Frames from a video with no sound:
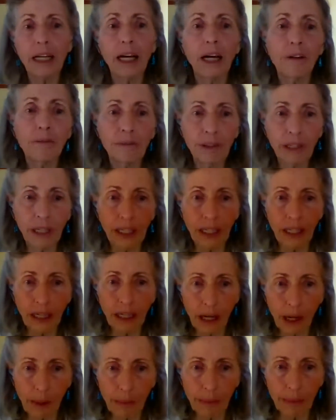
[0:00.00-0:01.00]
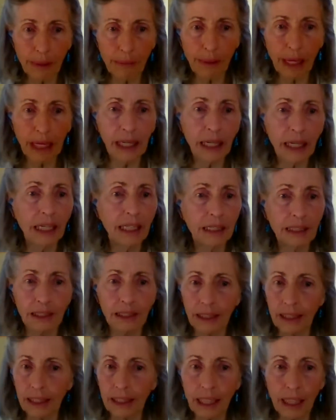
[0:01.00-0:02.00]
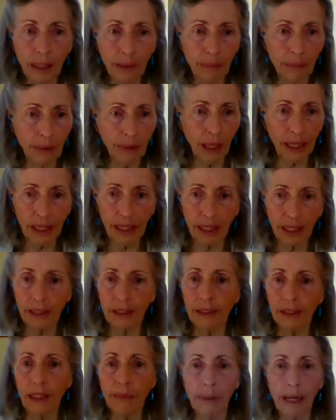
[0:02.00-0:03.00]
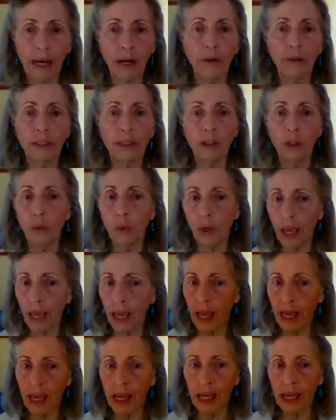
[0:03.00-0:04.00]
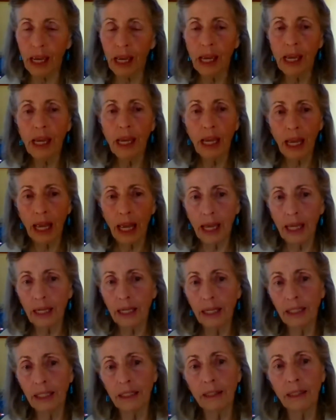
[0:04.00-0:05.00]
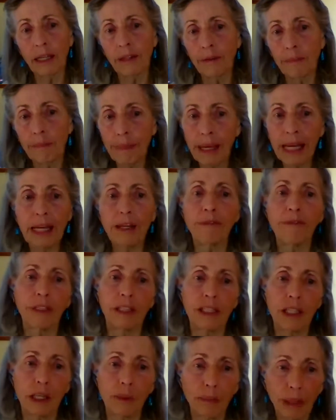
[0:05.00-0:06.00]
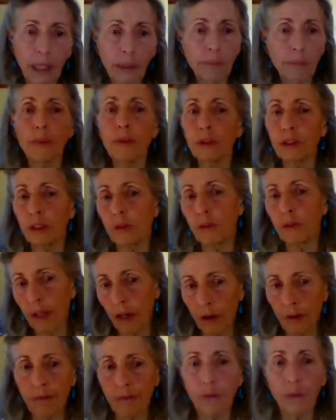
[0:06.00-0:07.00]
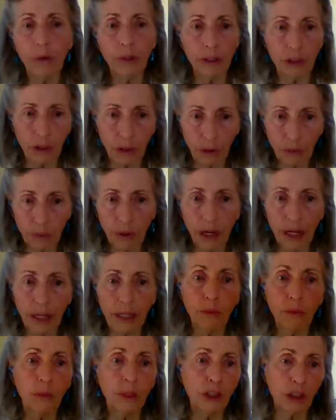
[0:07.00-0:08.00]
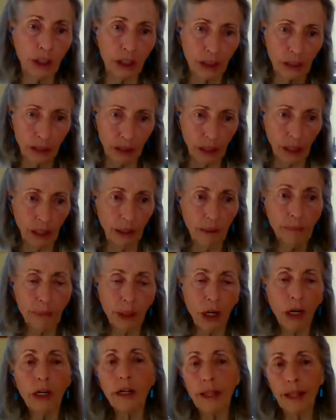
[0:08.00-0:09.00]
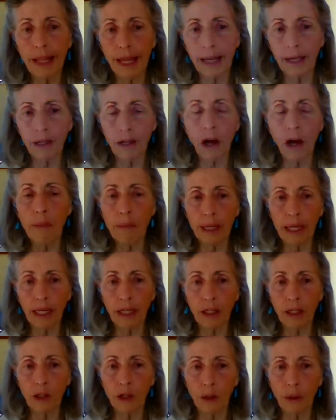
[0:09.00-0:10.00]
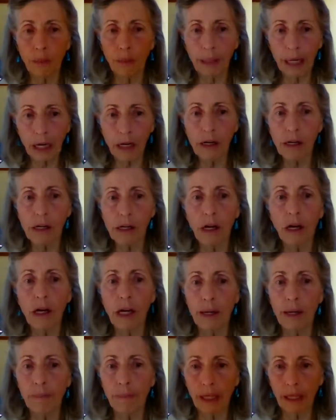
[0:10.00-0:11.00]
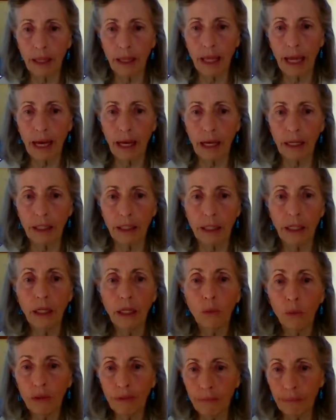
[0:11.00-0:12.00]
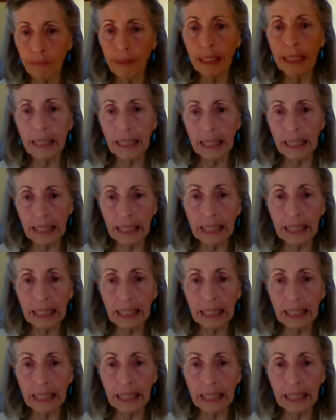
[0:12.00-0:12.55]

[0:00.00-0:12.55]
covering it up and making it seem like somehow it's okay and it benefits the people, so therefore it's all right, which is part of that dominator paradigm that we've been